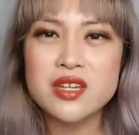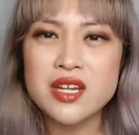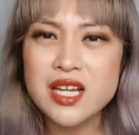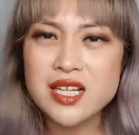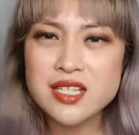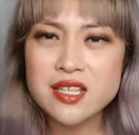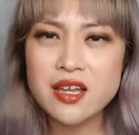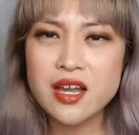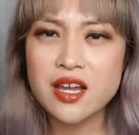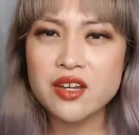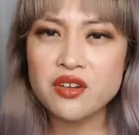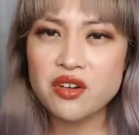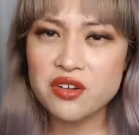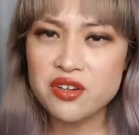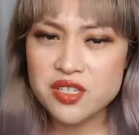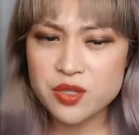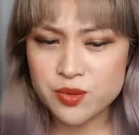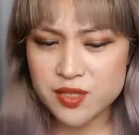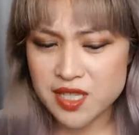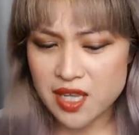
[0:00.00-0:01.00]
The next thing I
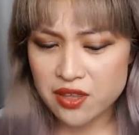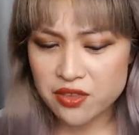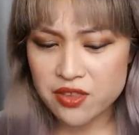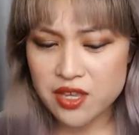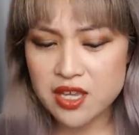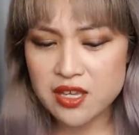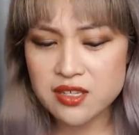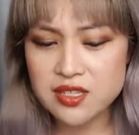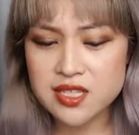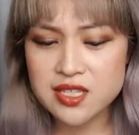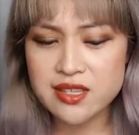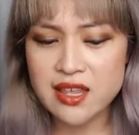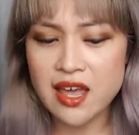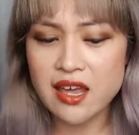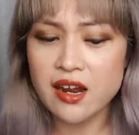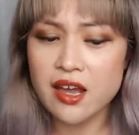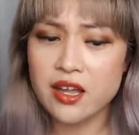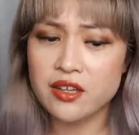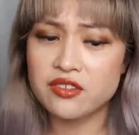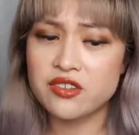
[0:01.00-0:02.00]
noticed was that things
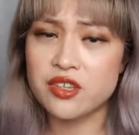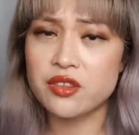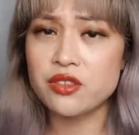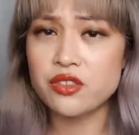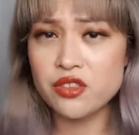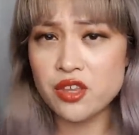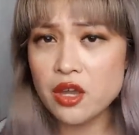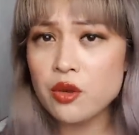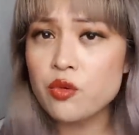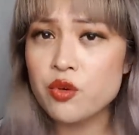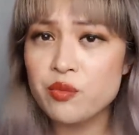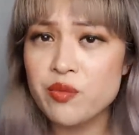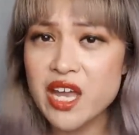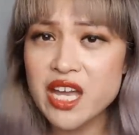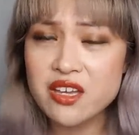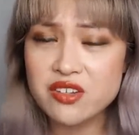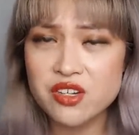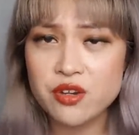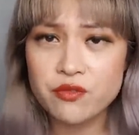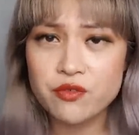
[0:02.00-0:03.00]
that I didn't think would
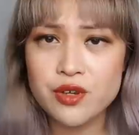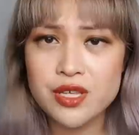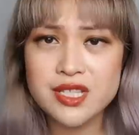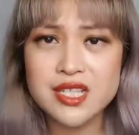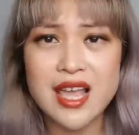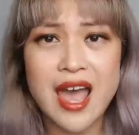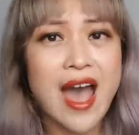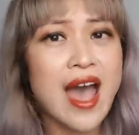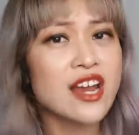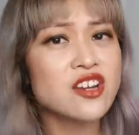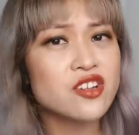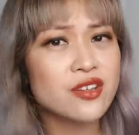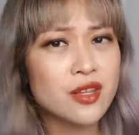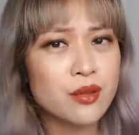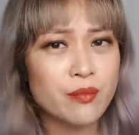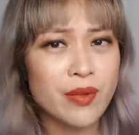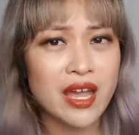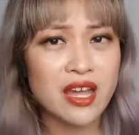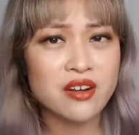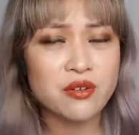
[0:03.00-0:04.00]
make a difference
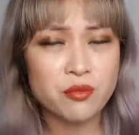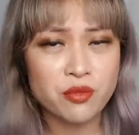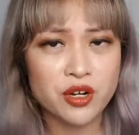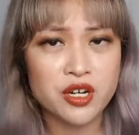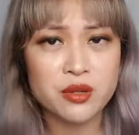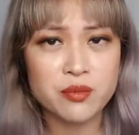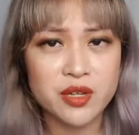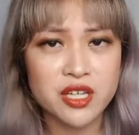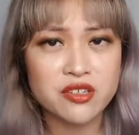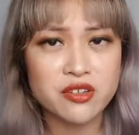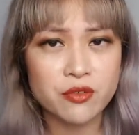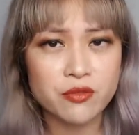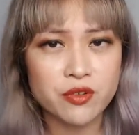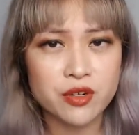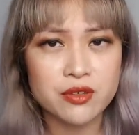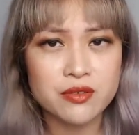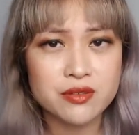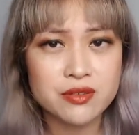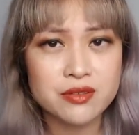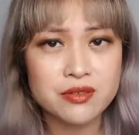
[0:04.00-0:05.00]
actually made a pretty big
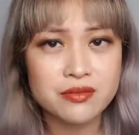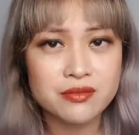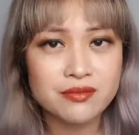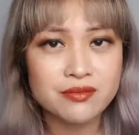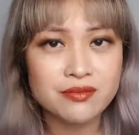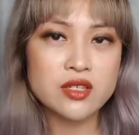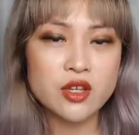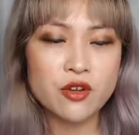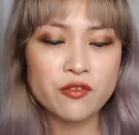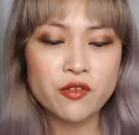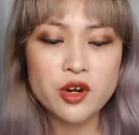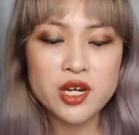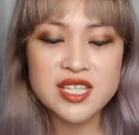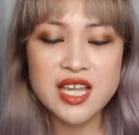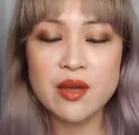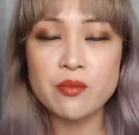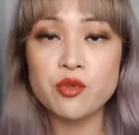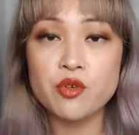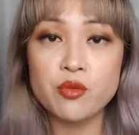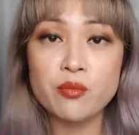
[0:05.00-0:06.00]
difference. So for
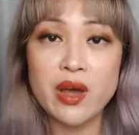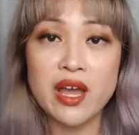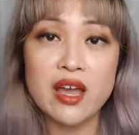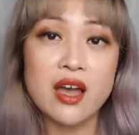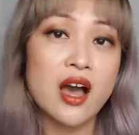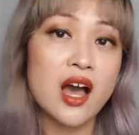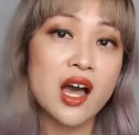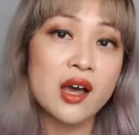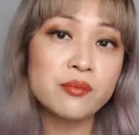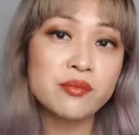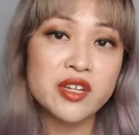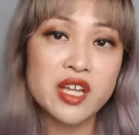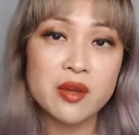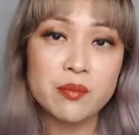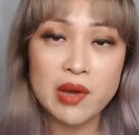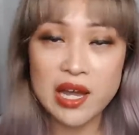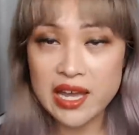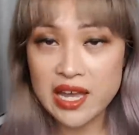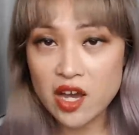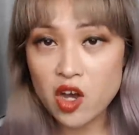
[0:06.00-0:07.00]
example, my arm
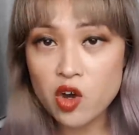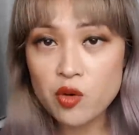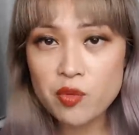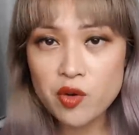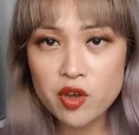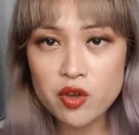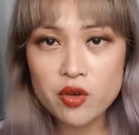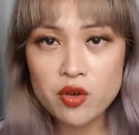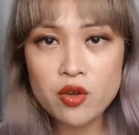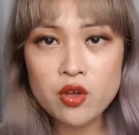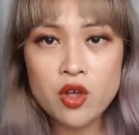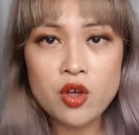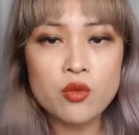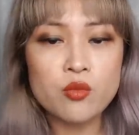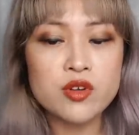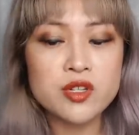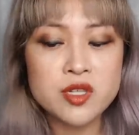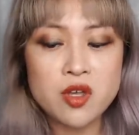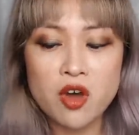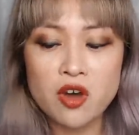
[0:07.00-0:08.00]
near my elbow
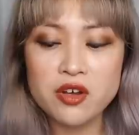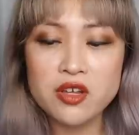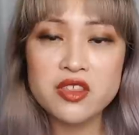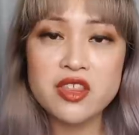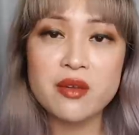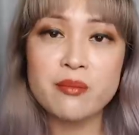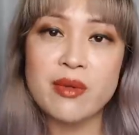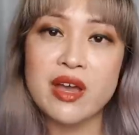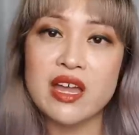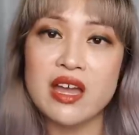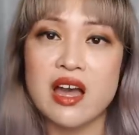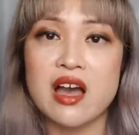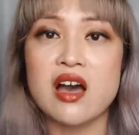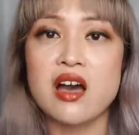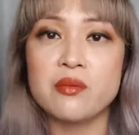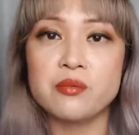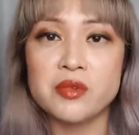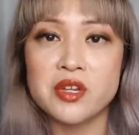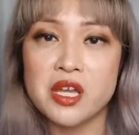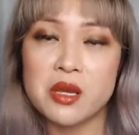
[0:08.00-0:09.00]
was hotter than my
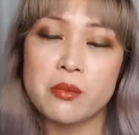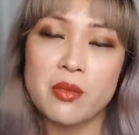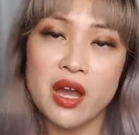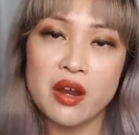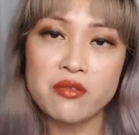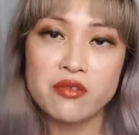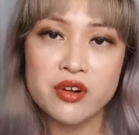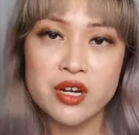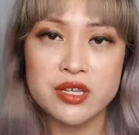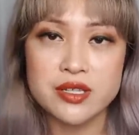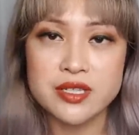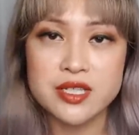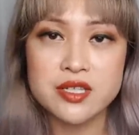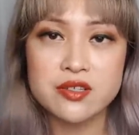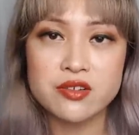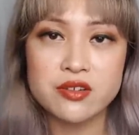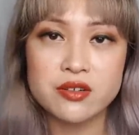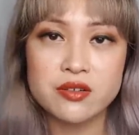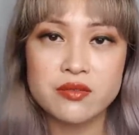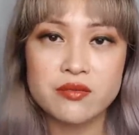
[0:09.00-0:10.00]
arm near my
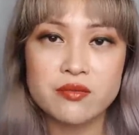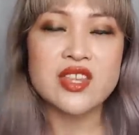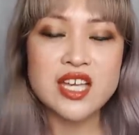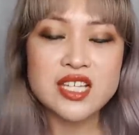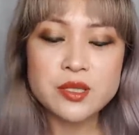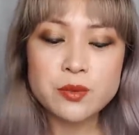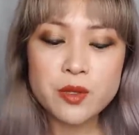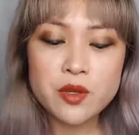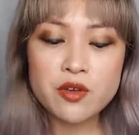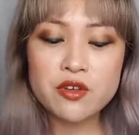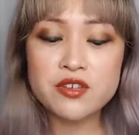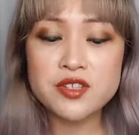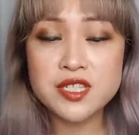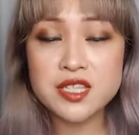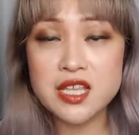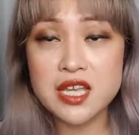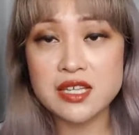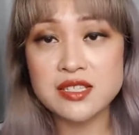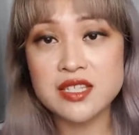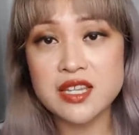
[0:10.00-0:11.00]
wrist. That's
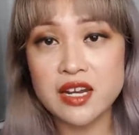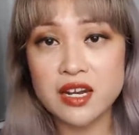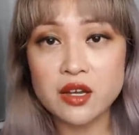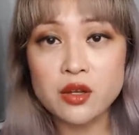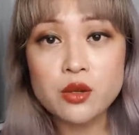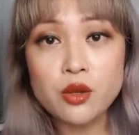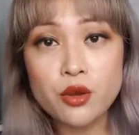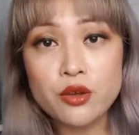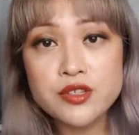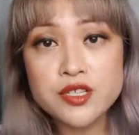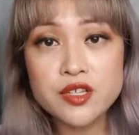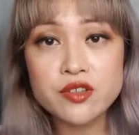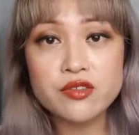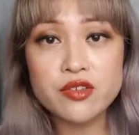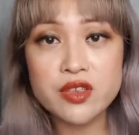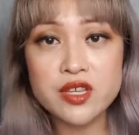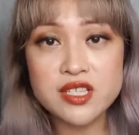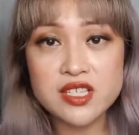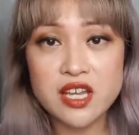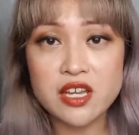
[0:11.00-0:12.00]
because things that are closer
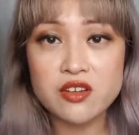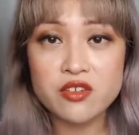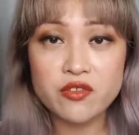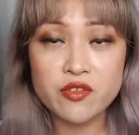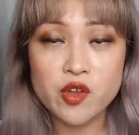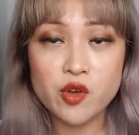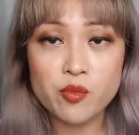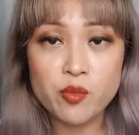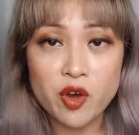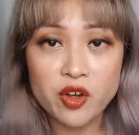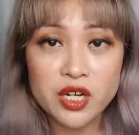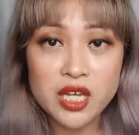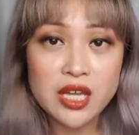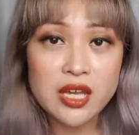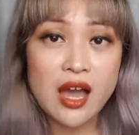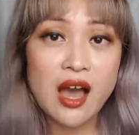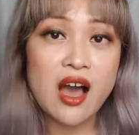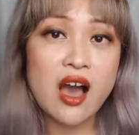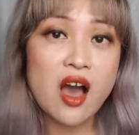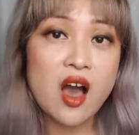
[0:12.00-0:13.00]
to the center of your
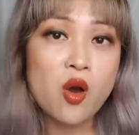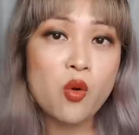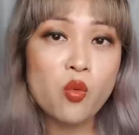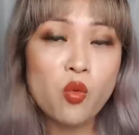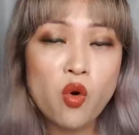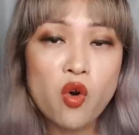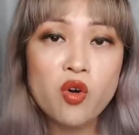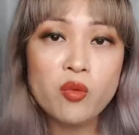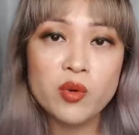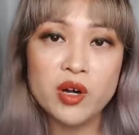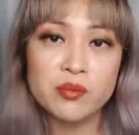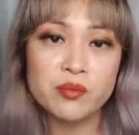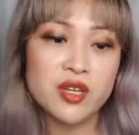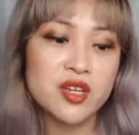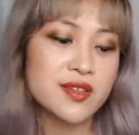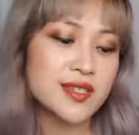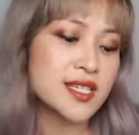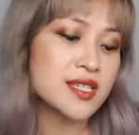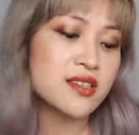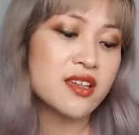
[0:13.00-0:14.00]
body are warmer
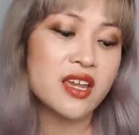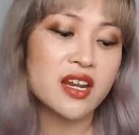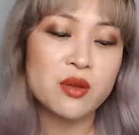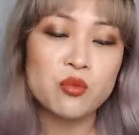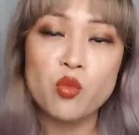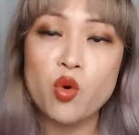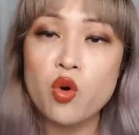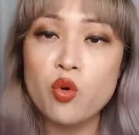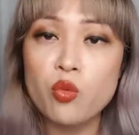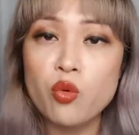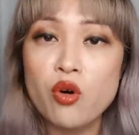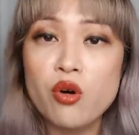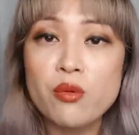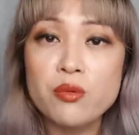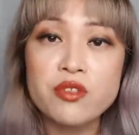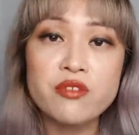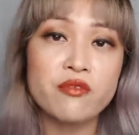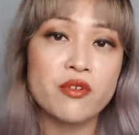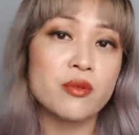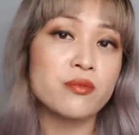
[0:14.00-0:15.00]
because it's getting more
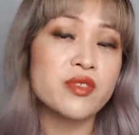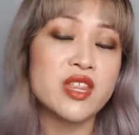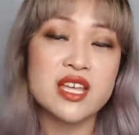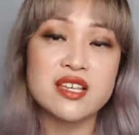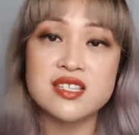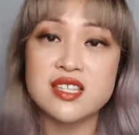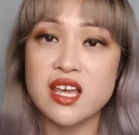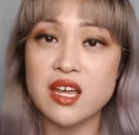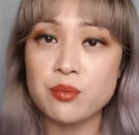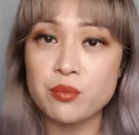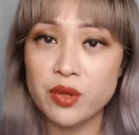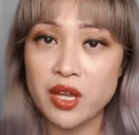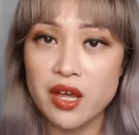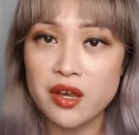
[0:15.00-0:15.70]
warmth from things like